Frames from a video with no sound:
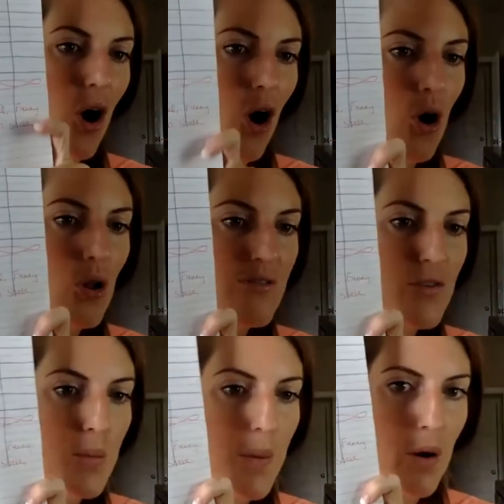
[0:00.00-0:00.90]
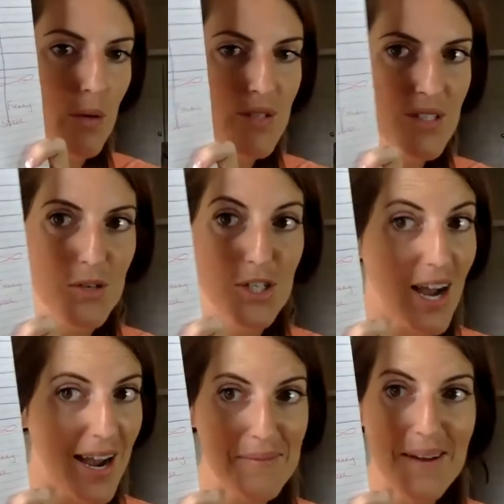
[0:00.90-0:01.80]
all of your posts, which
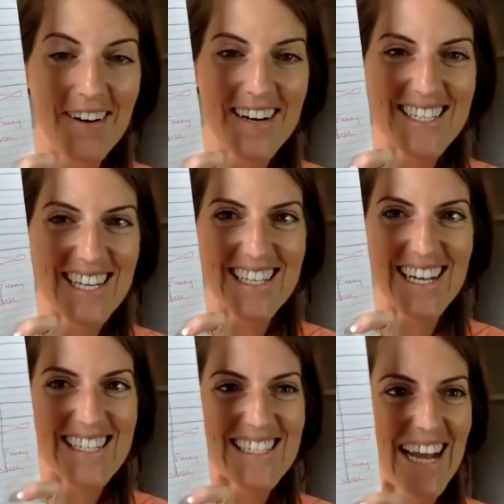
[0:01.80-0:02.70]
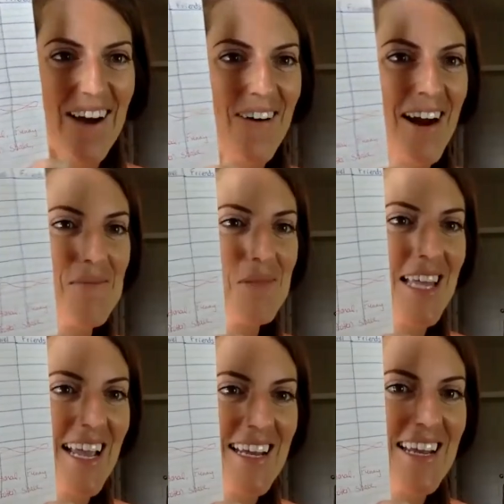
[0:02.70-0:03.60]
I'm now going to take the next hour and
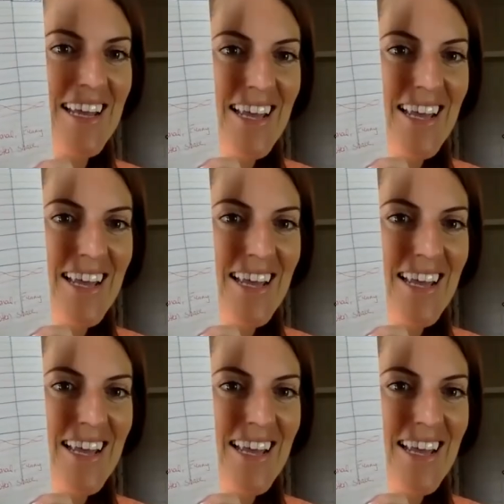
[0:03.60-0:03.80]
plan